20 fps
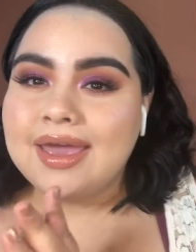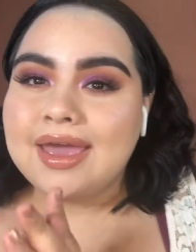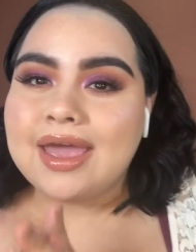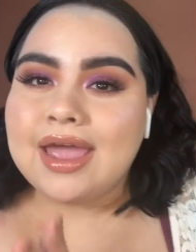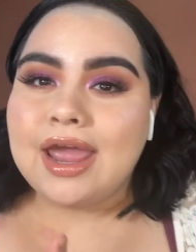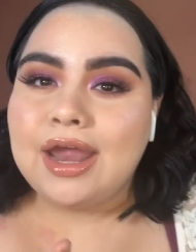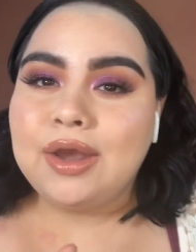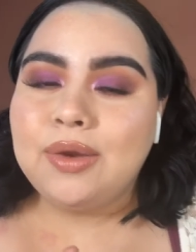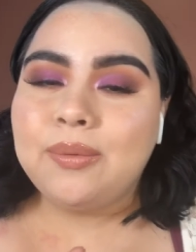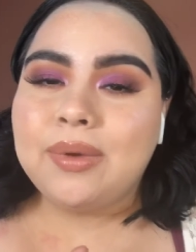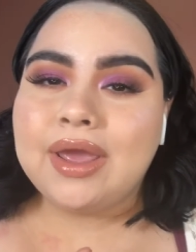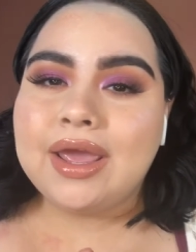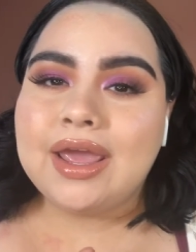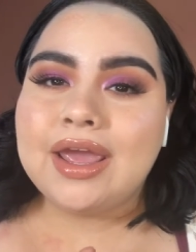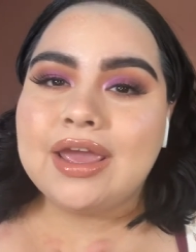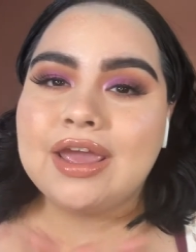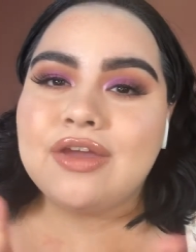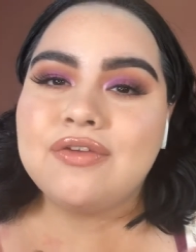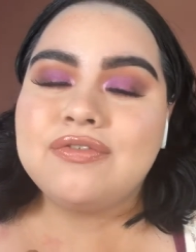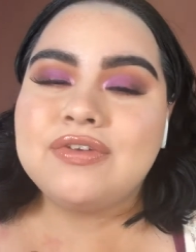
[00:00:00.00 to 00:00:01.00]
anyway
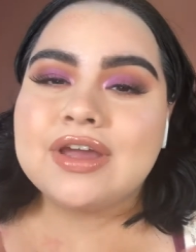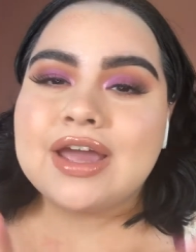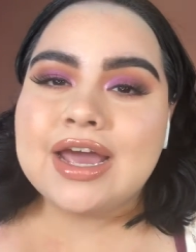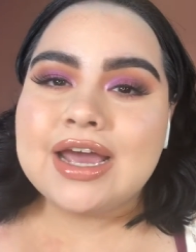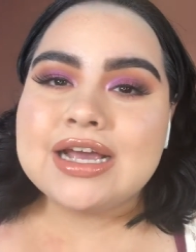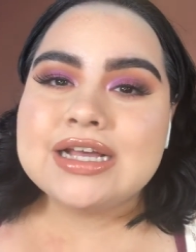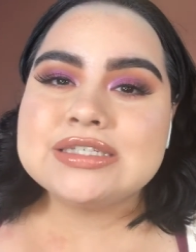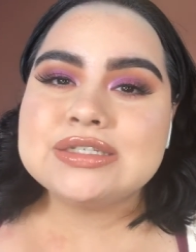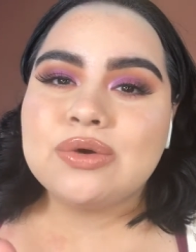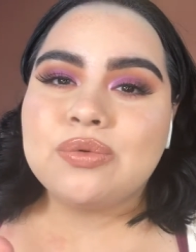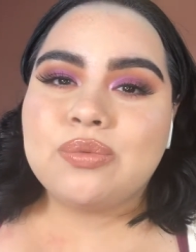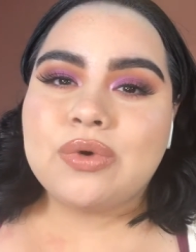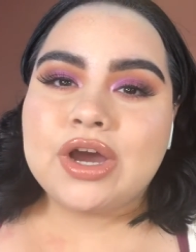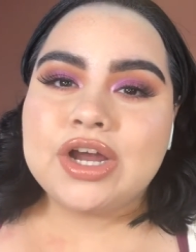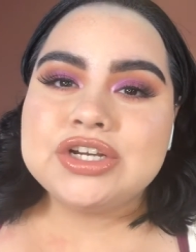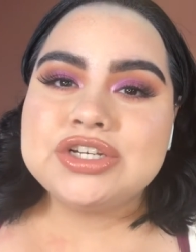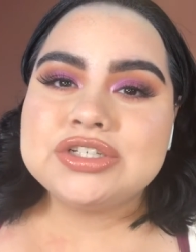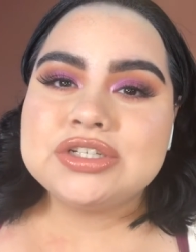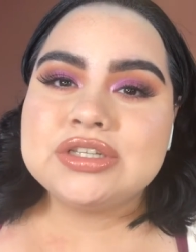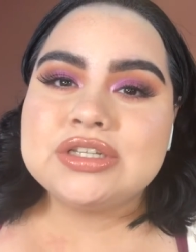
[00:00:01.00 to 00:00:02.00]
if you guys
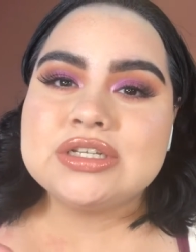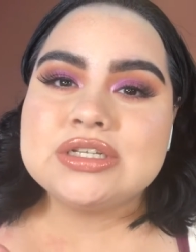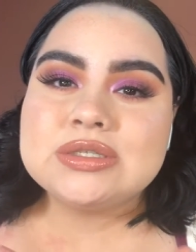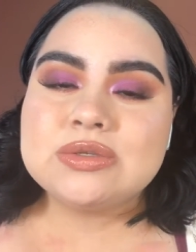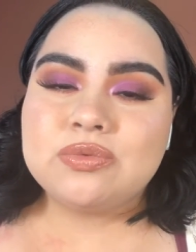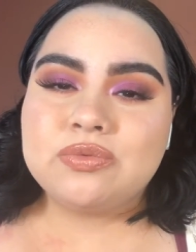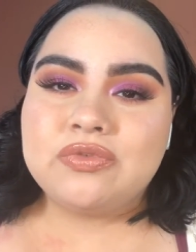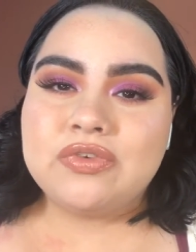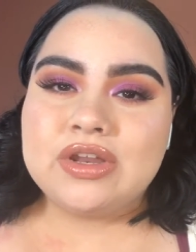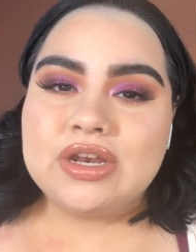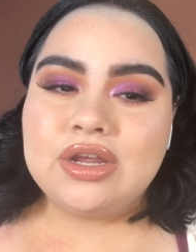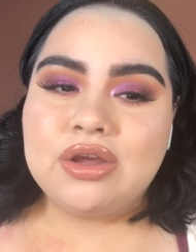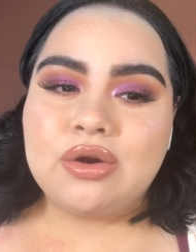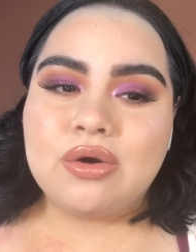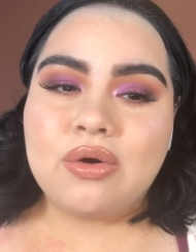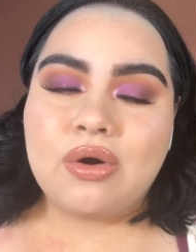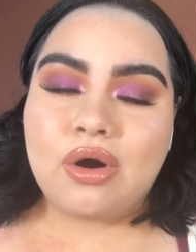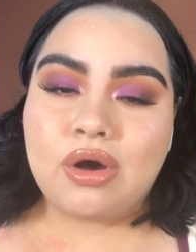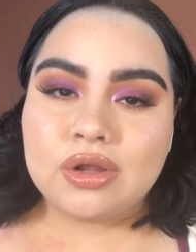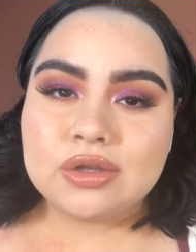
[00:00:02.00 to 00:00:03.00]
watched this
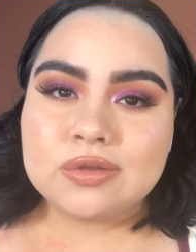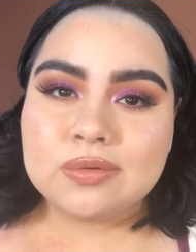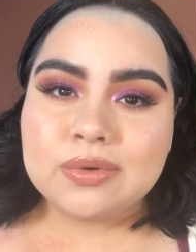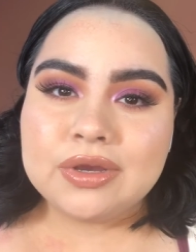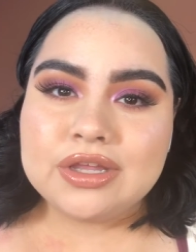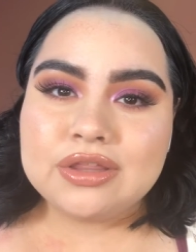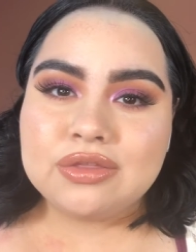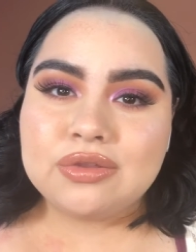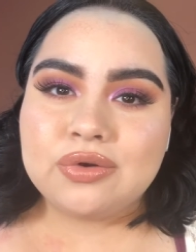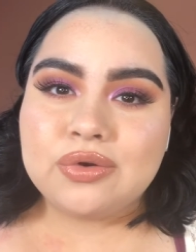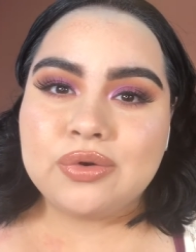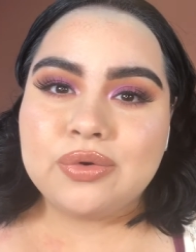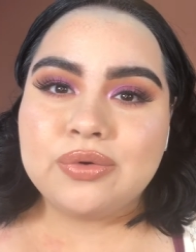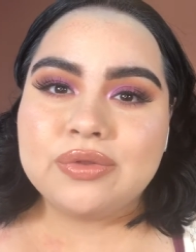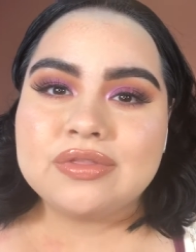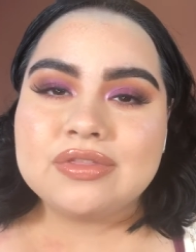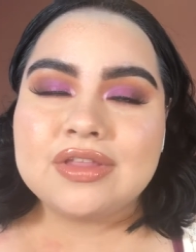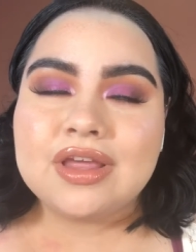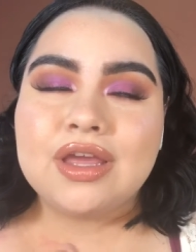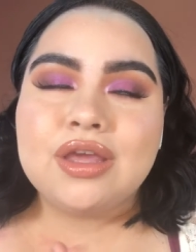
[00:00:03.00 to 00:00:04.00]
video all the way through
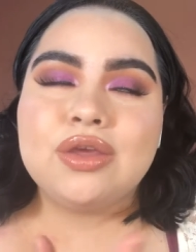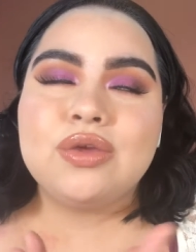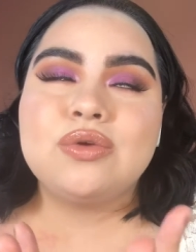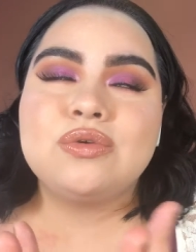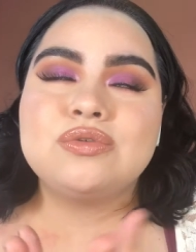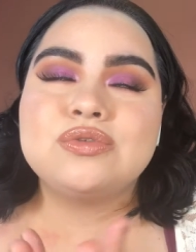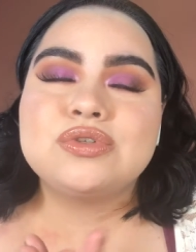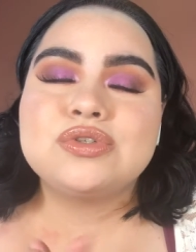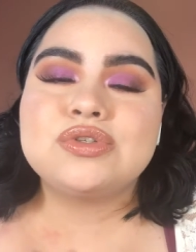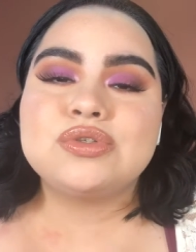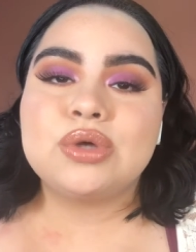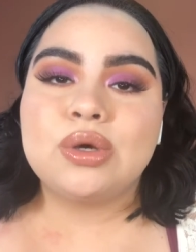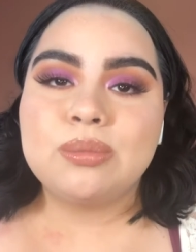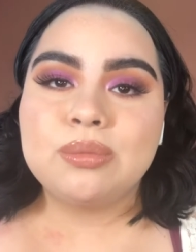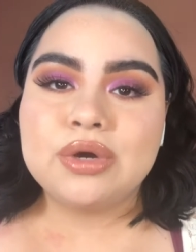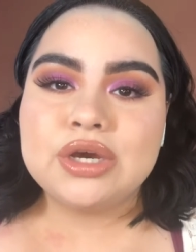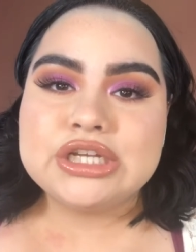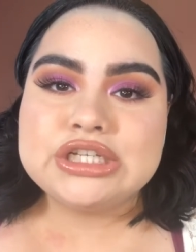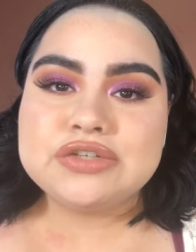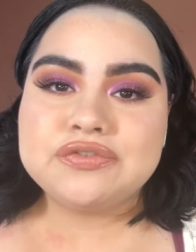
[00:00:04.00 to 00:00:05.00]
thank you so
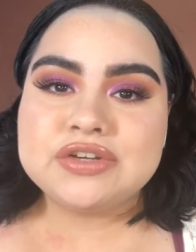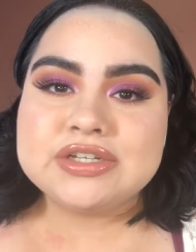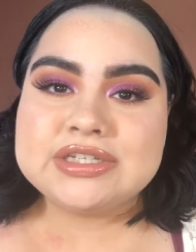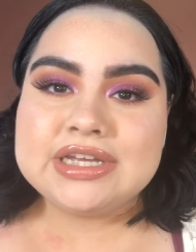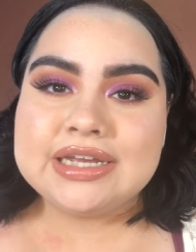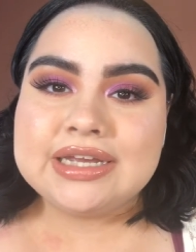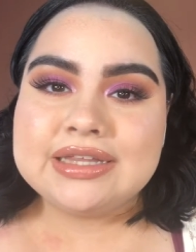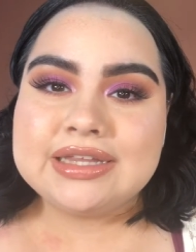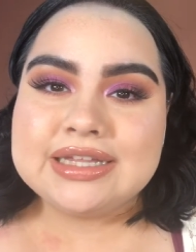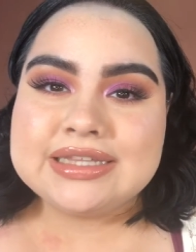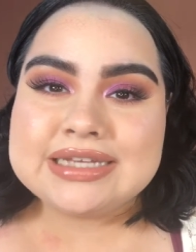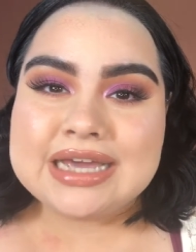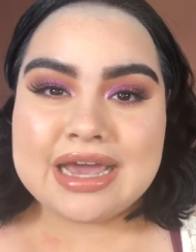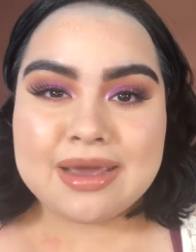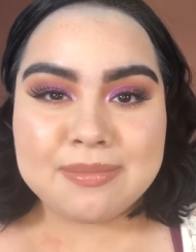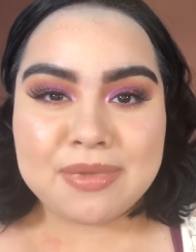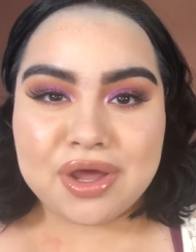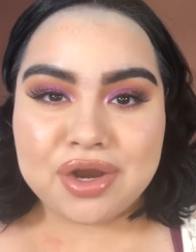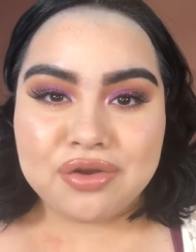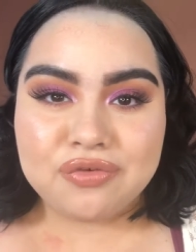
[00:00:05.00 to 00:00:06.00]
much for taking the
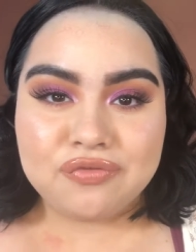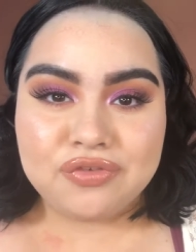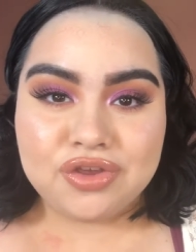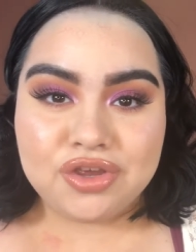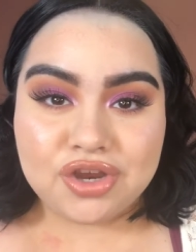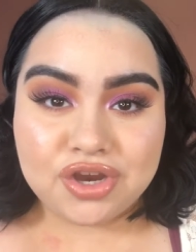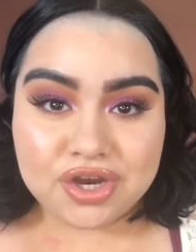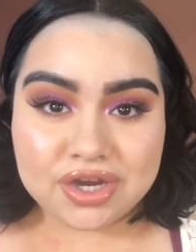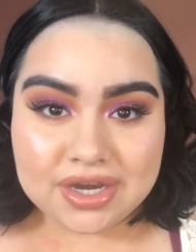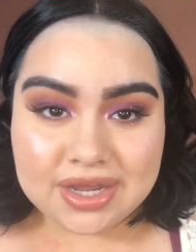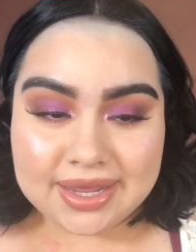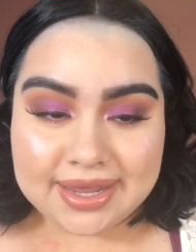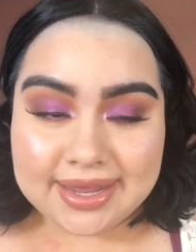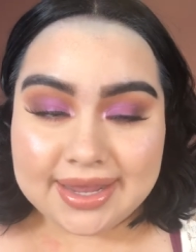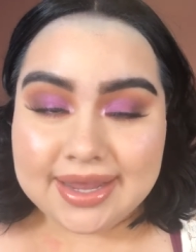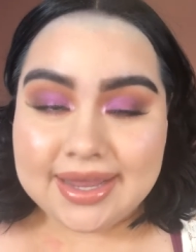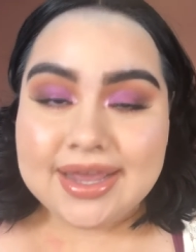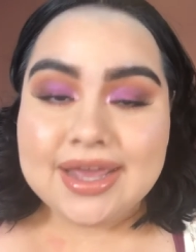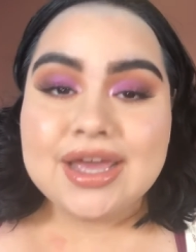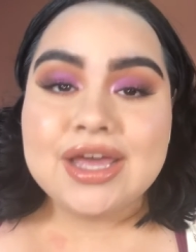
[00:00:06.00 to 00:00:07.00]
time out of your
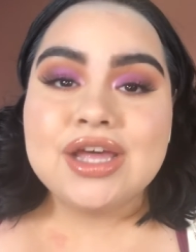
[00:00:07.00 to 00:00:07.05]
day